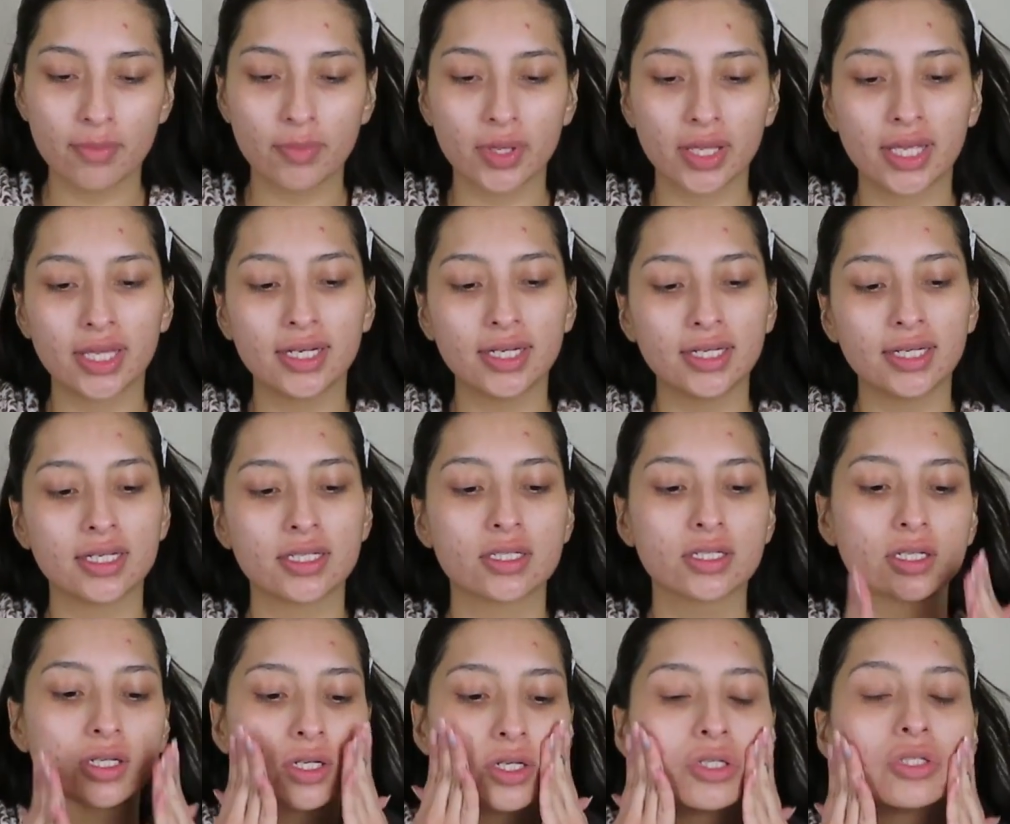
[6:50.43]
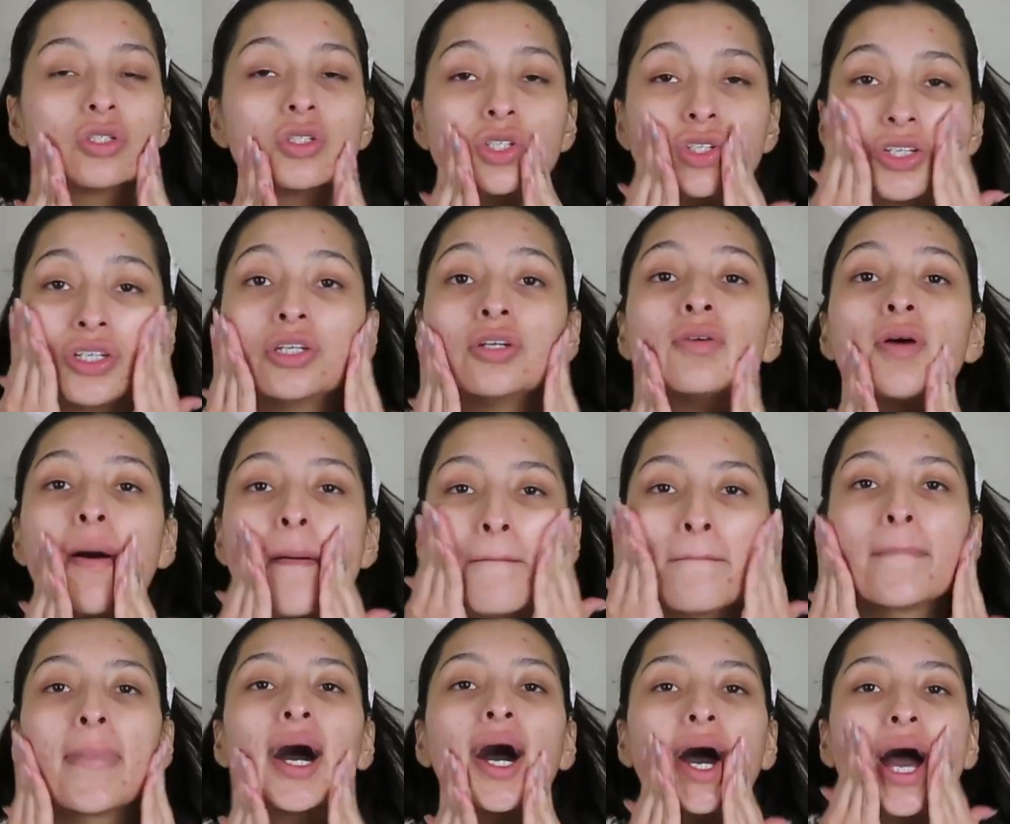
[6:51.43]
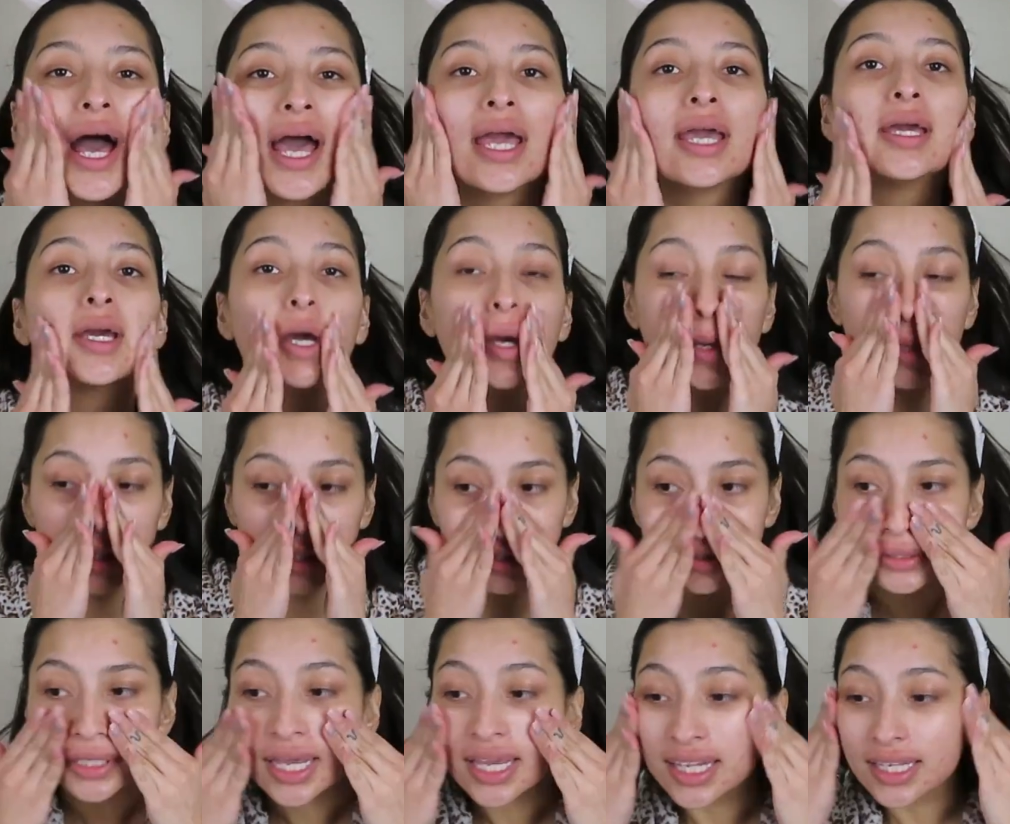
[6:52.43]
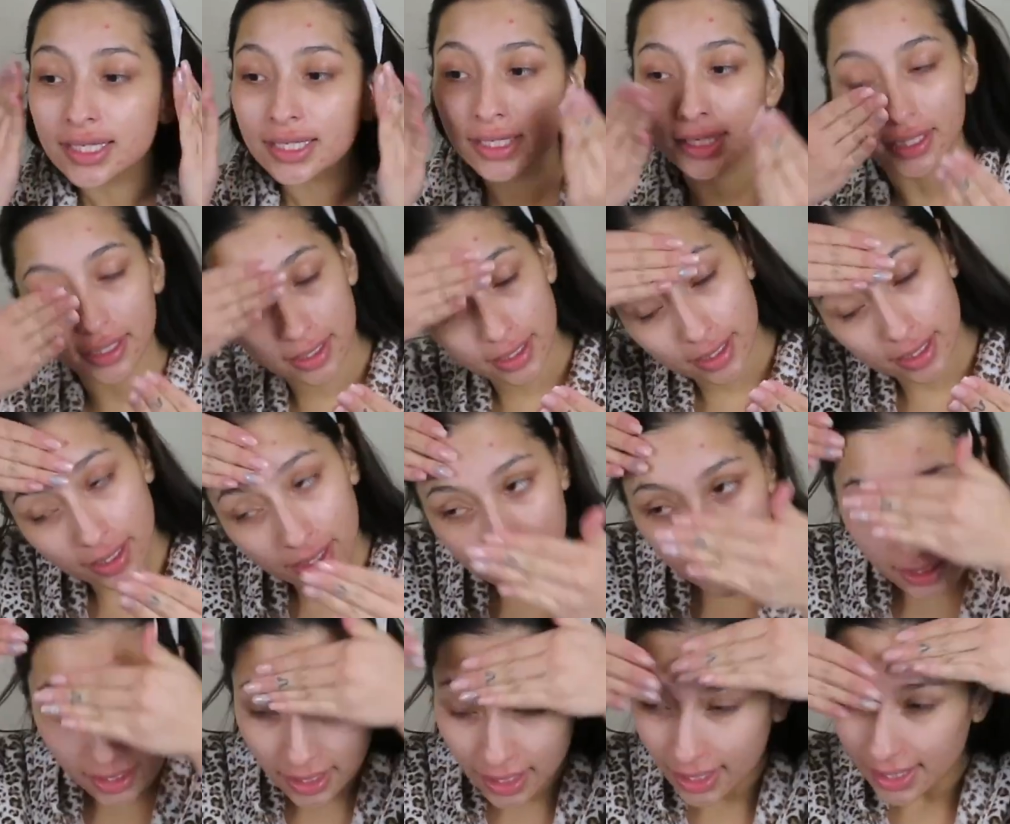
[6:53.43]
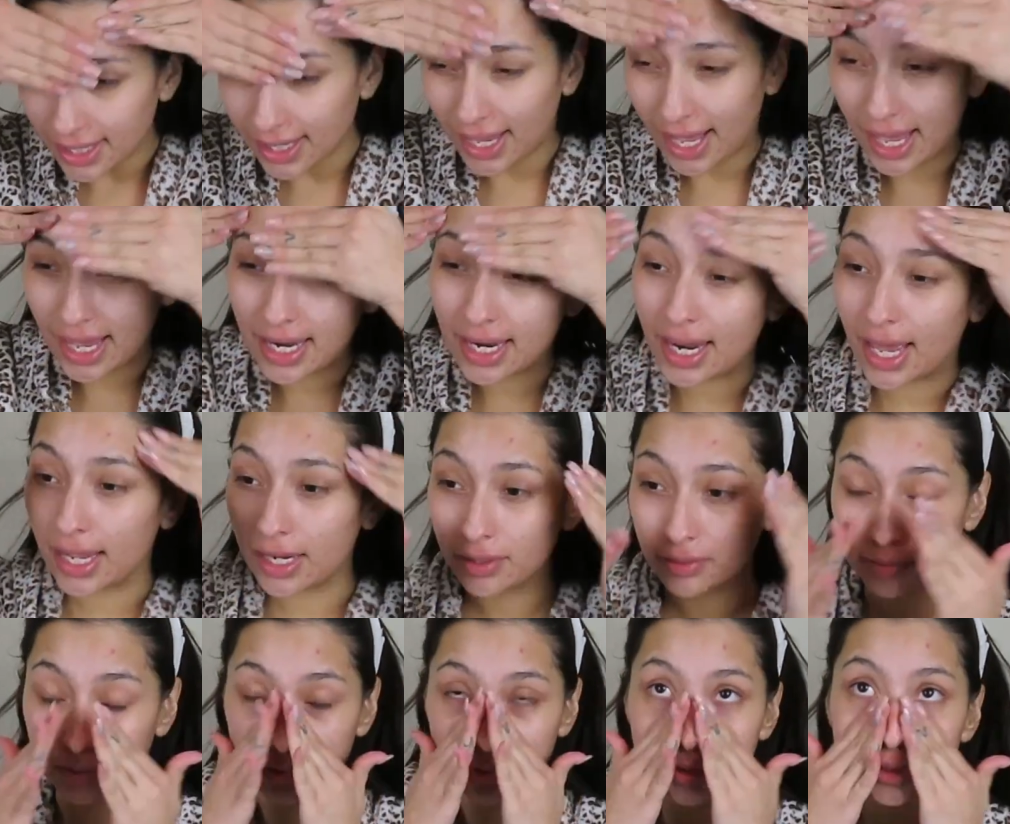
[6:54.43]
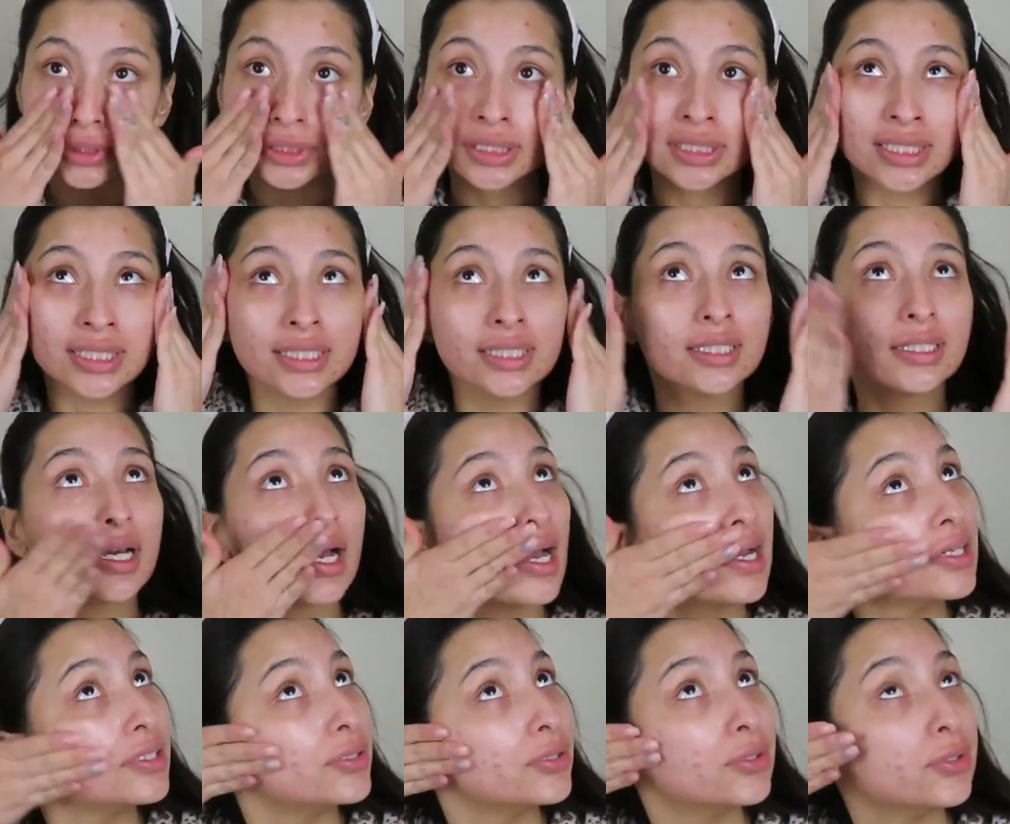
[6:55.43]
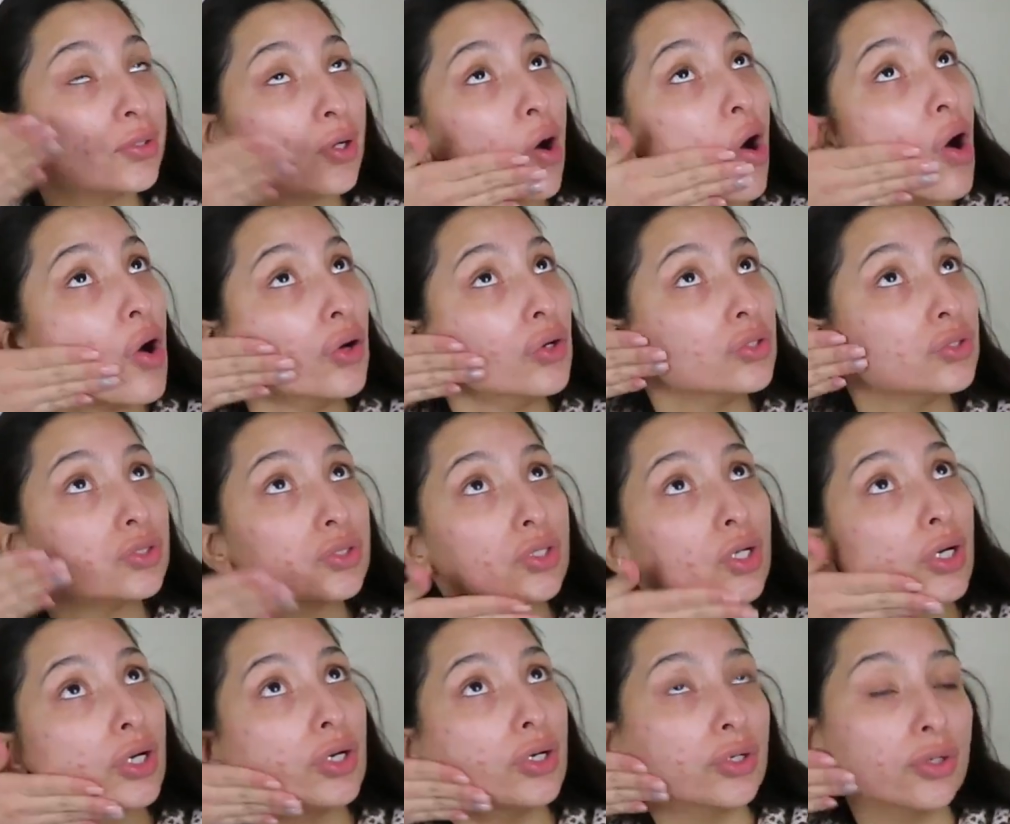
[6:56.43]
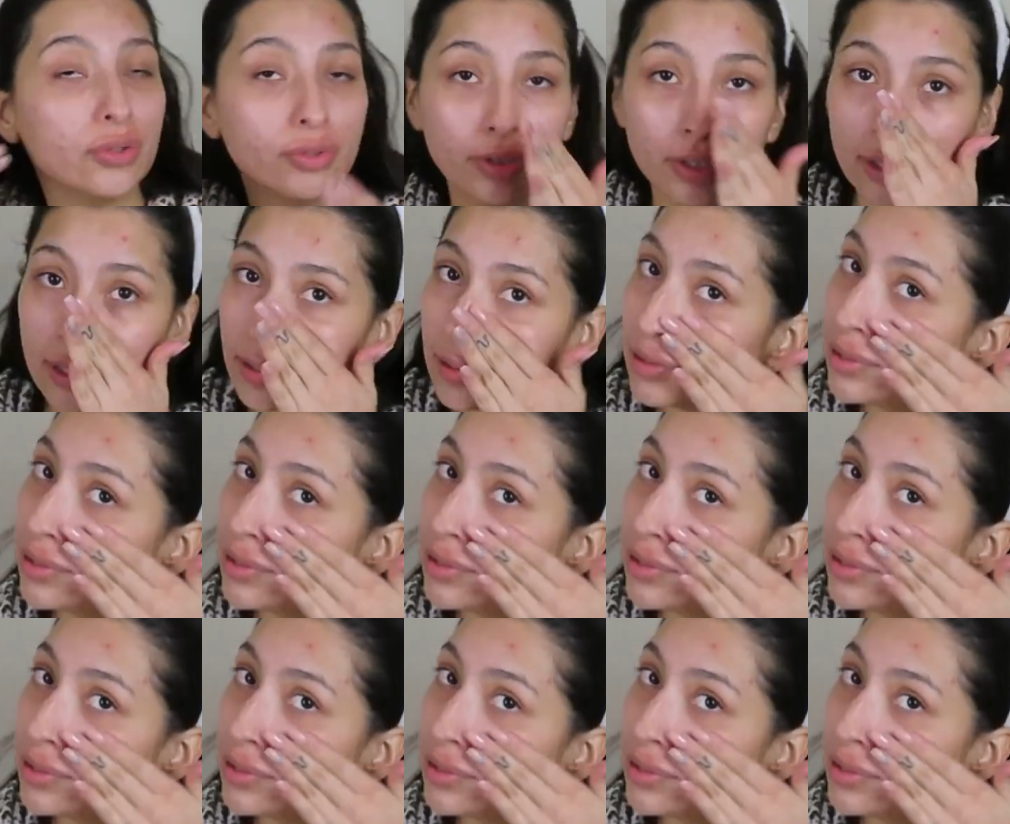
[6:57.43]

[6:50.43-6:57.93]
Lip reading: But in addition to my daily and night routine, I do also